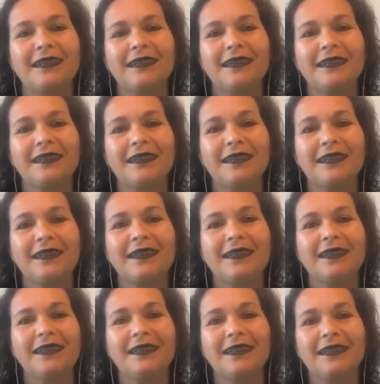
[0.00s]

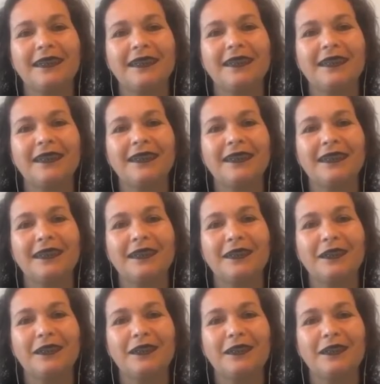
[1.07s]

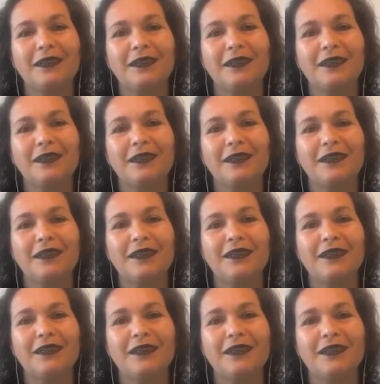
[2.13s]

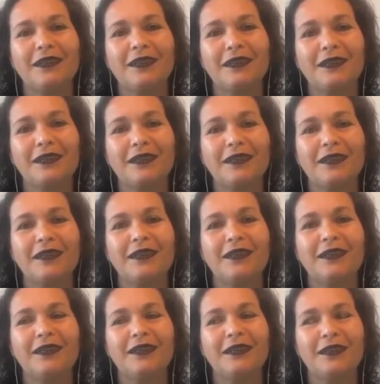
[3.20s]

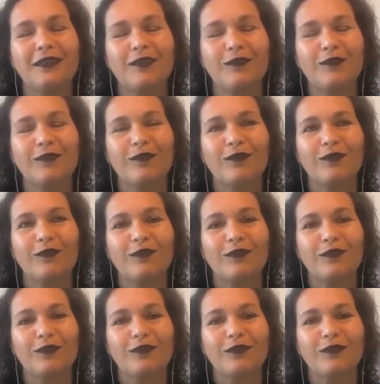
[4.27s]

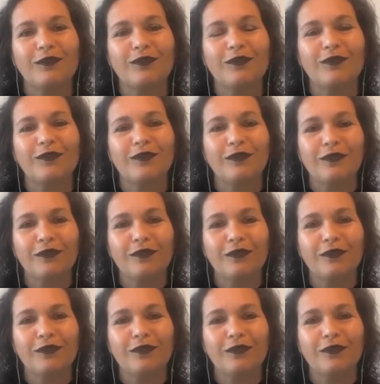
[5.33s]
The person shown says nothing.